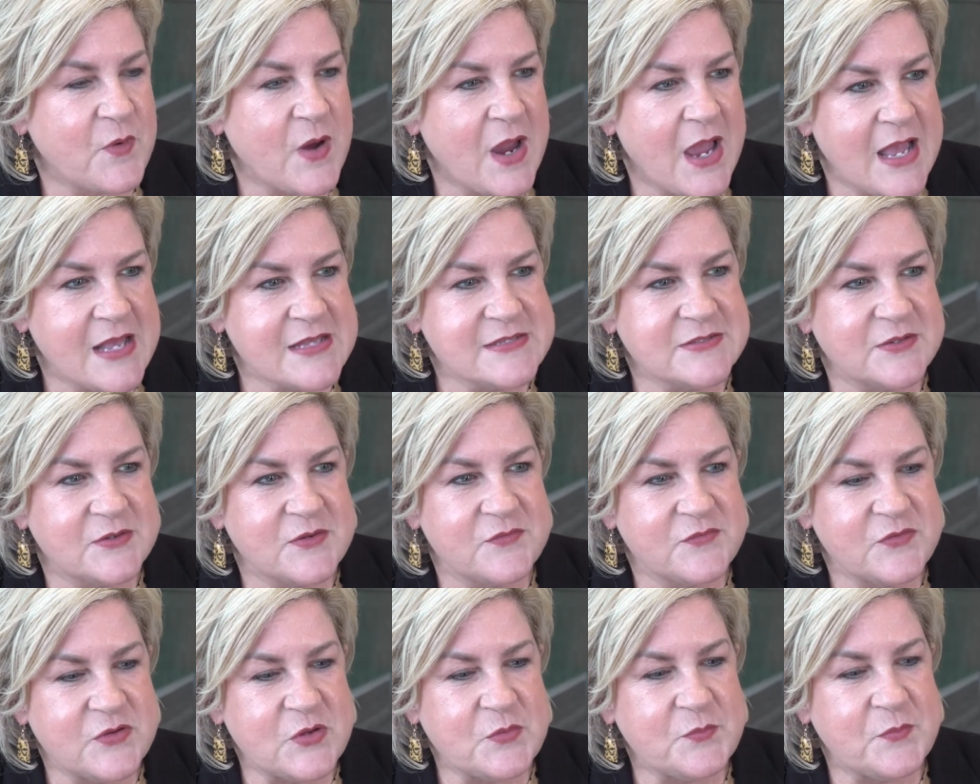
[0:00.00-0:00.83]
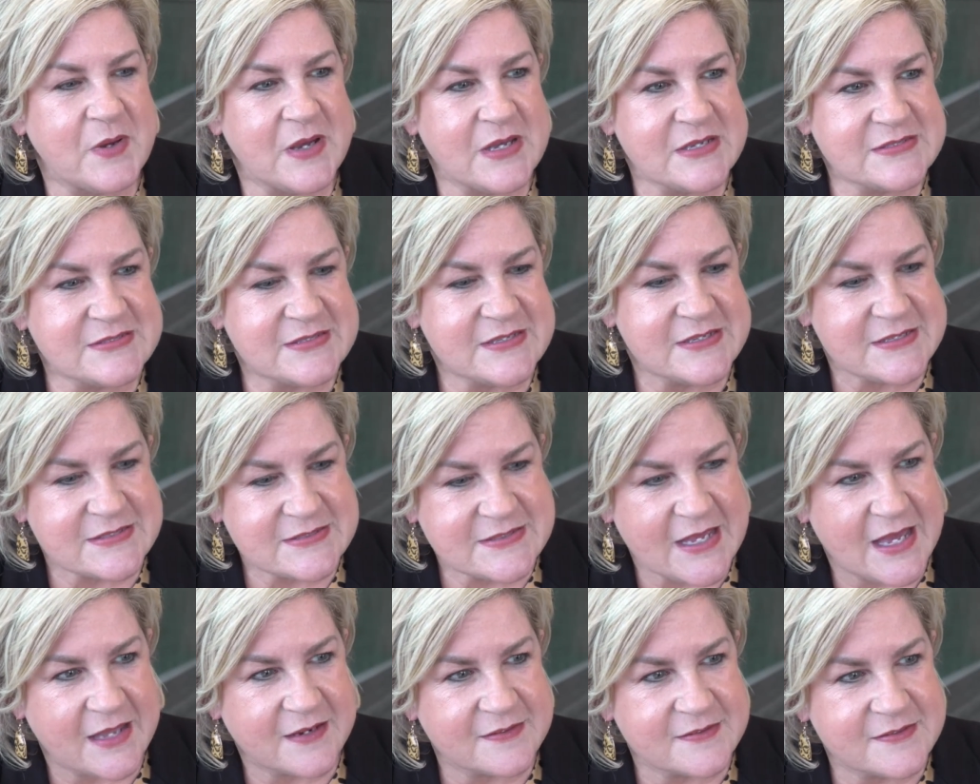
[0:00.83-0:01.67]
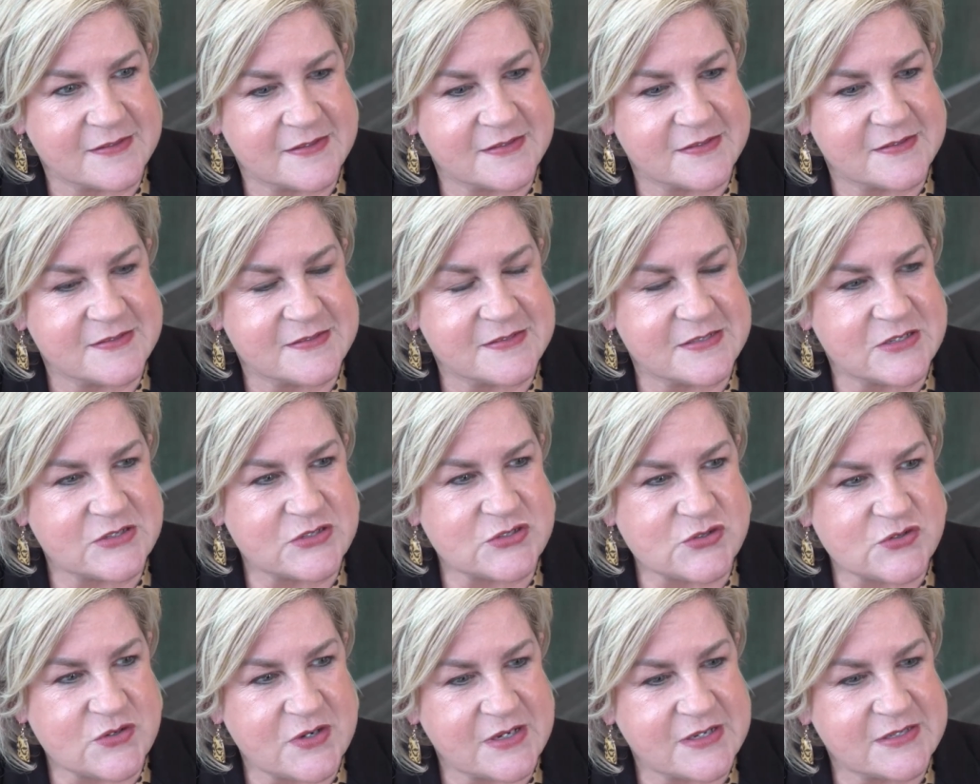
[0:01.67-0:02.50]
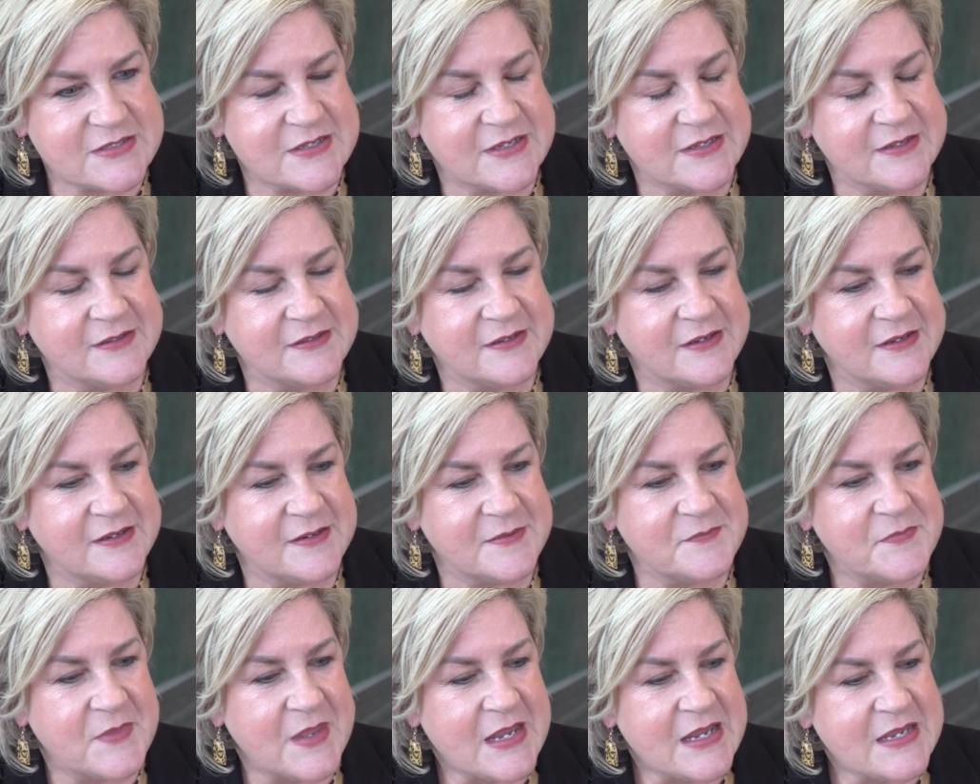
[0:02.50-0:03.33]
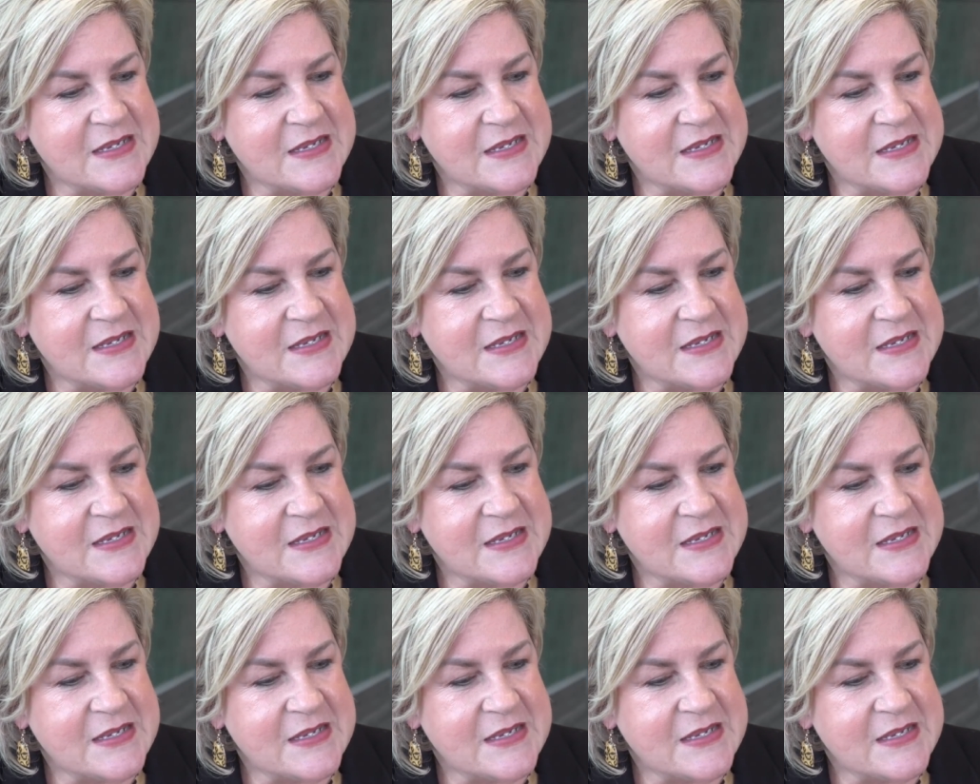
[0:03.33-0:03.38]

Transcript: rides on a few buses out in the district and um,